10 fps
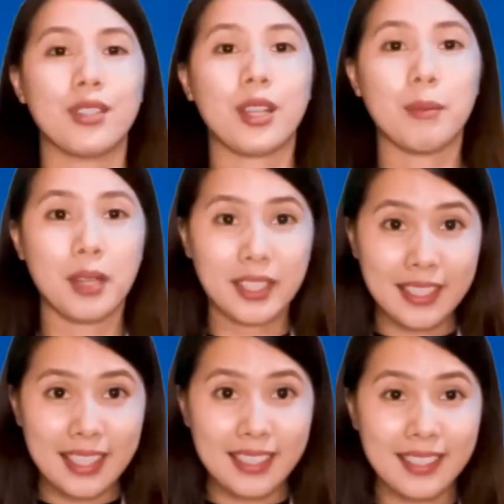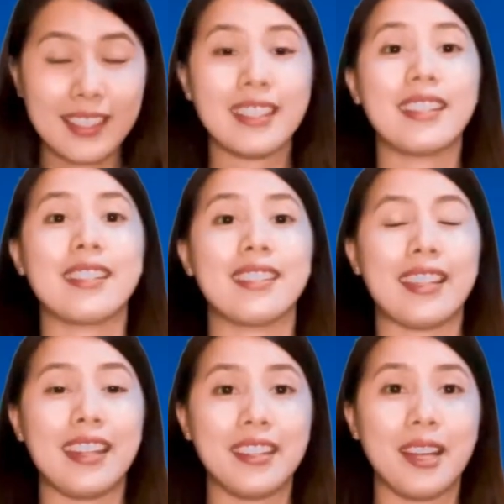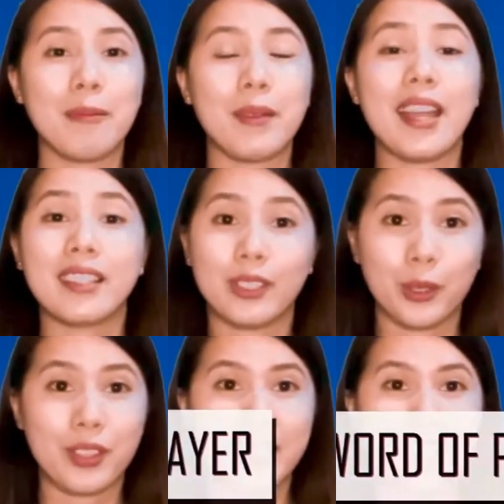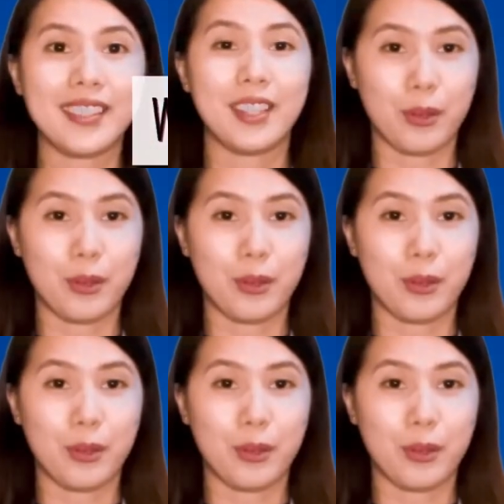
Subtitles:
come on, teens, stand up and close your eyes in a